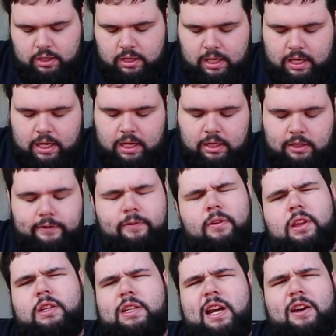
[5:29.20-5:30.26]
and it's for
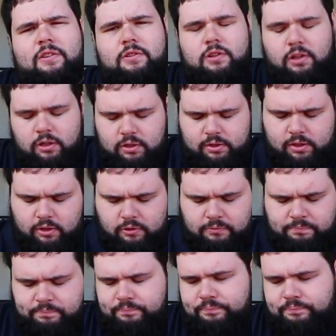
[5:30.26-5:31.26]
the Challenger, so